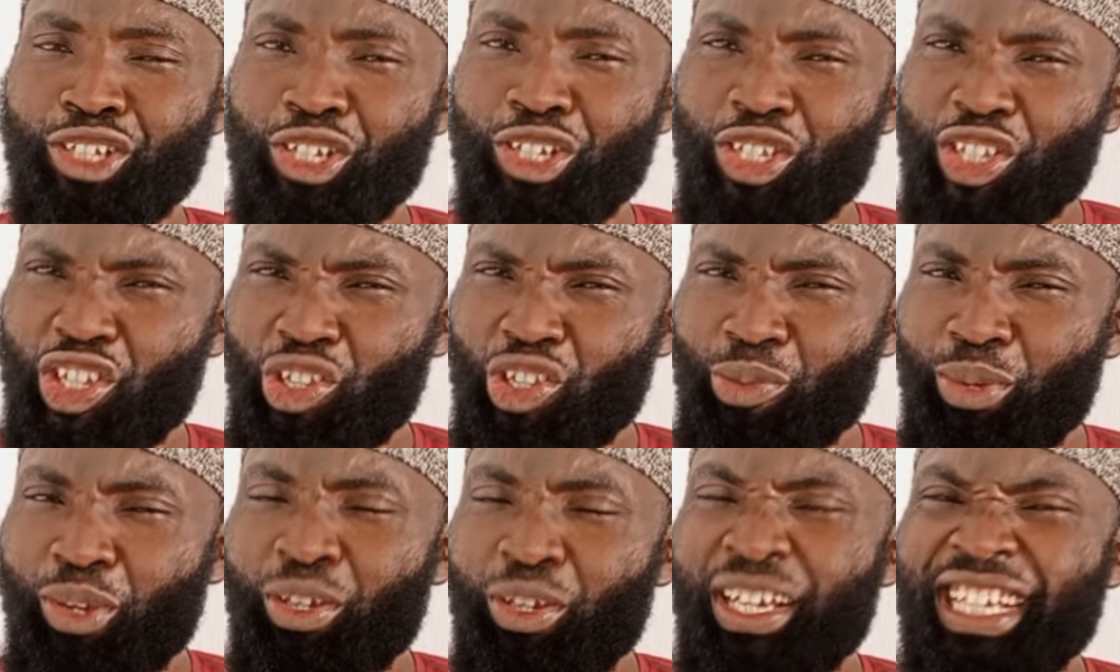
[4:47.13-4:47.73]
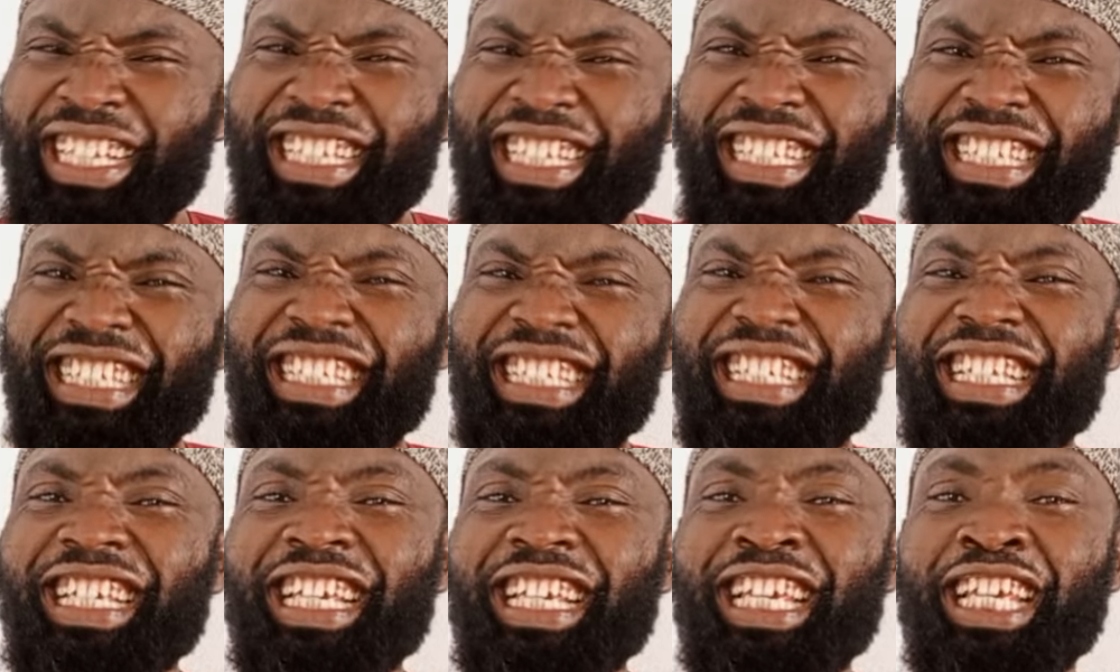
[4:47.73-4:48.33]
So it will be
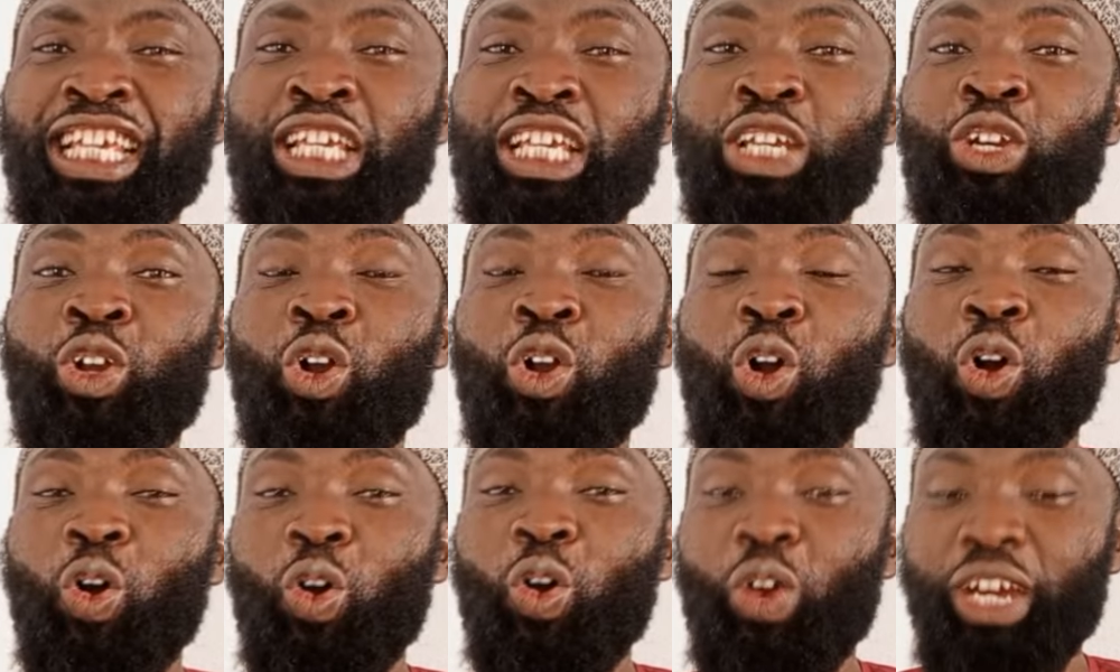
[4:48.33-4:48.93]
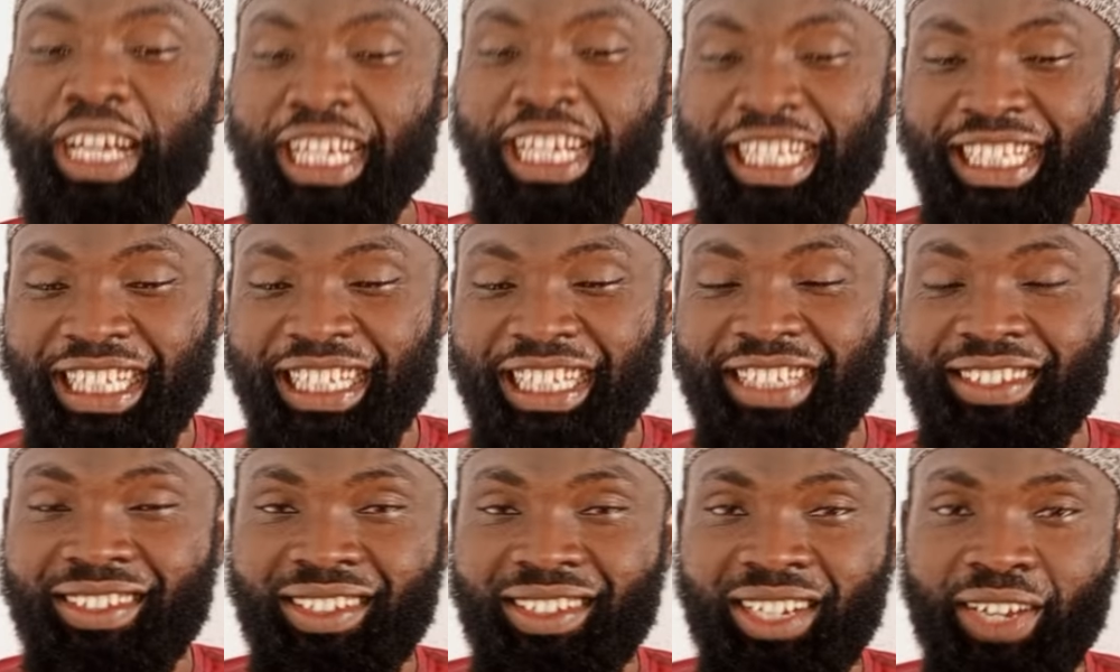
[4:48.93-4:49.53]
siqo, it
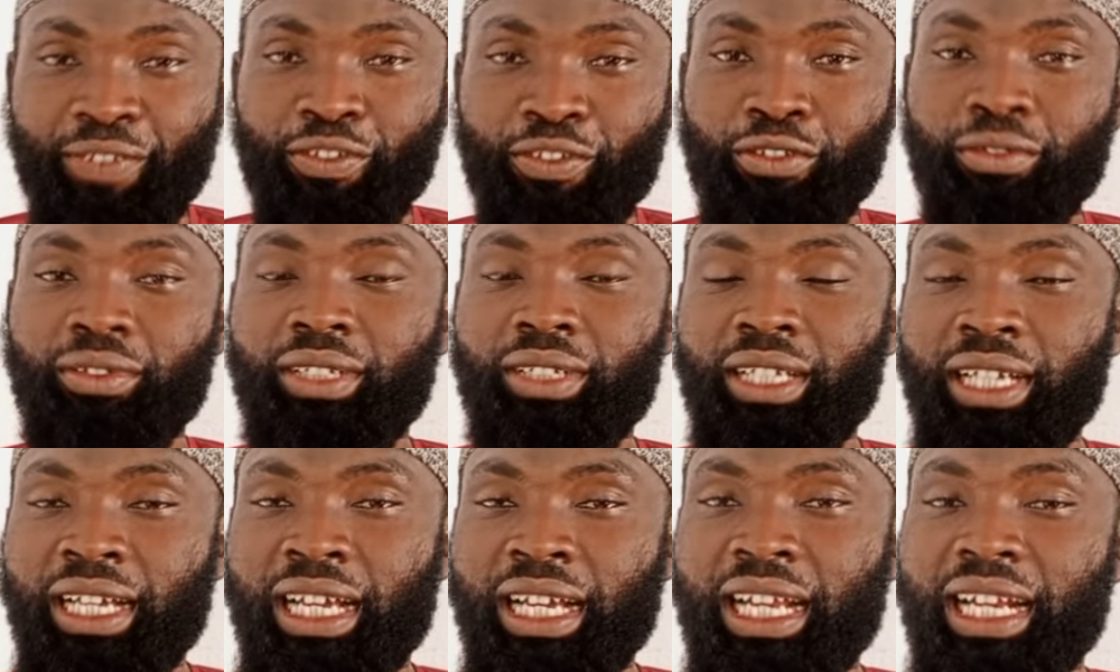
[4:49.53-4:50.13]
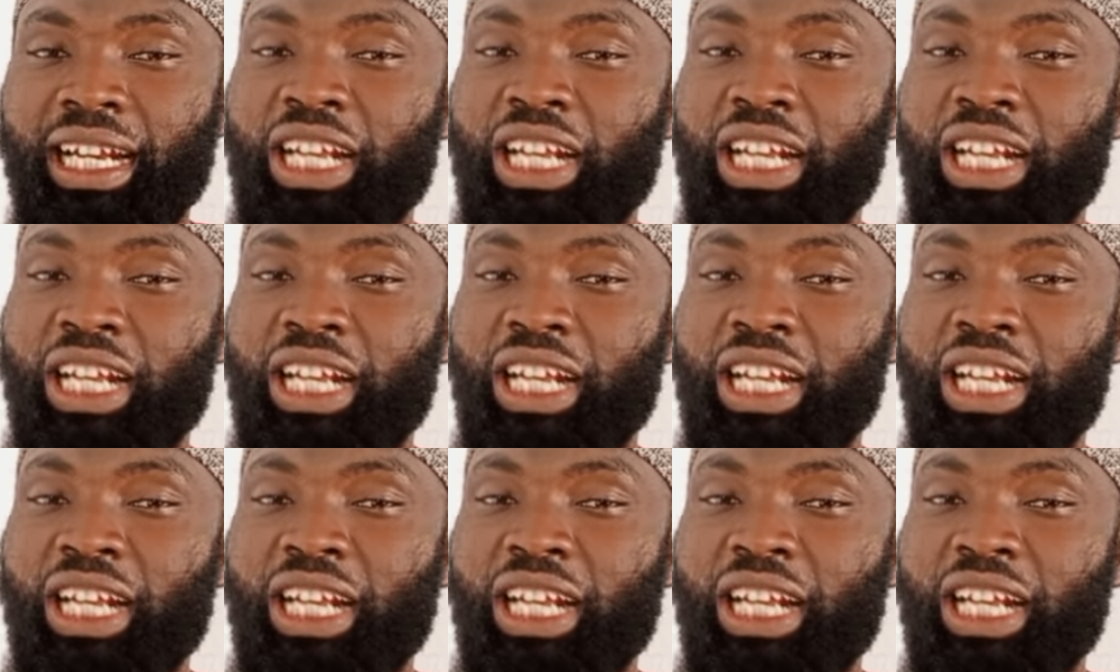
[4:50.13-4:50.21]
is driven.